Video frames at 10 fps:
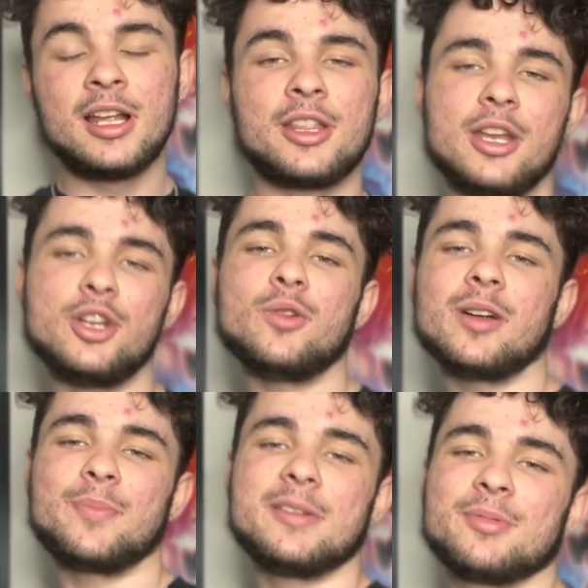the newer
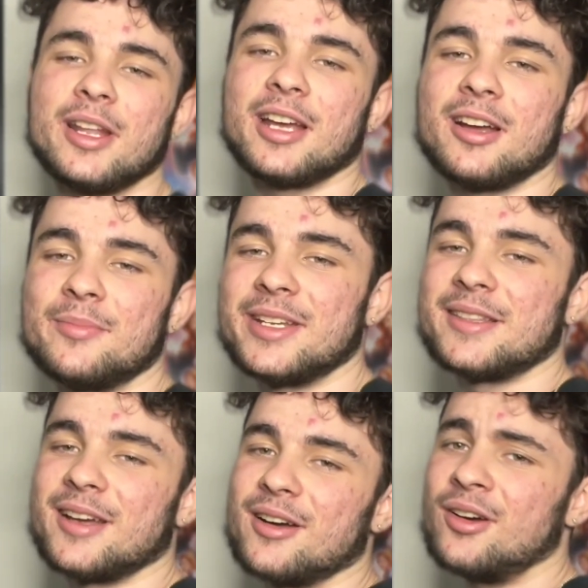people that come in
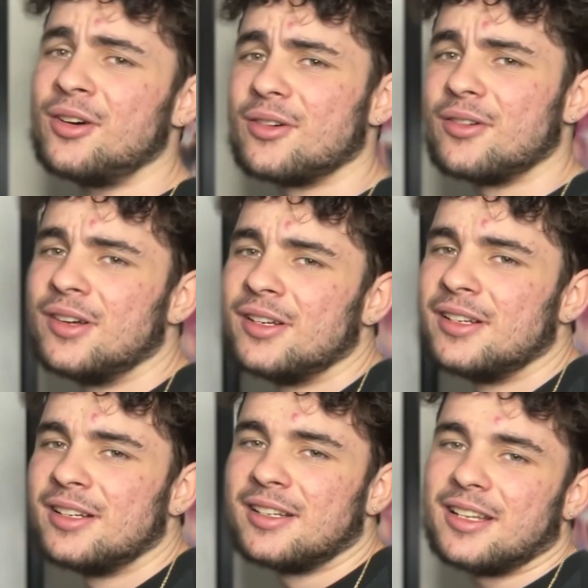thought, oh,
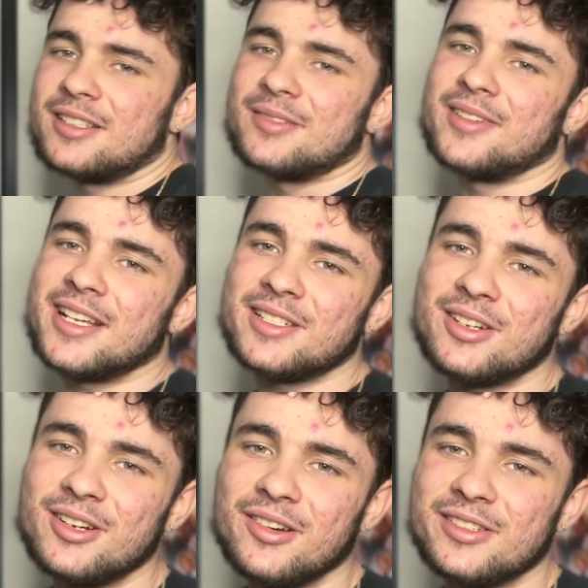that's some nice
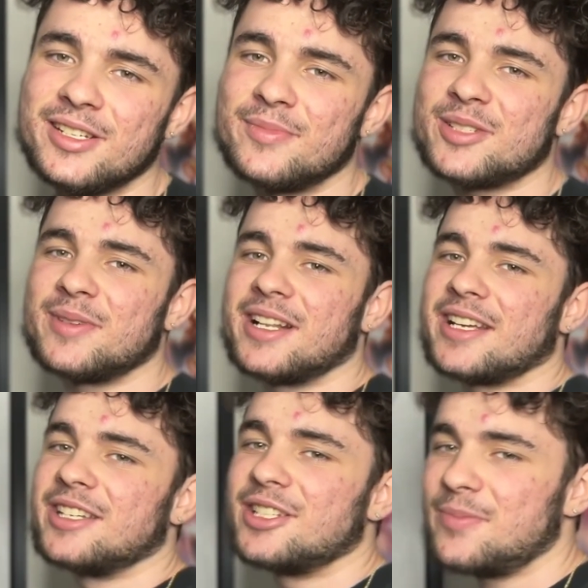curls. He must be like
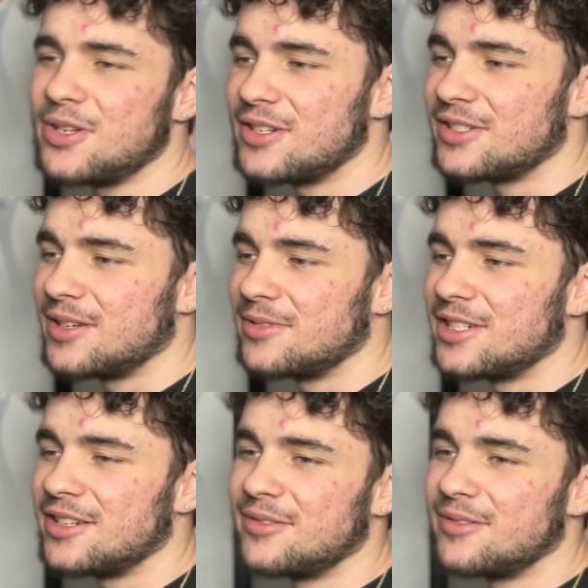Egyptian or some shit, or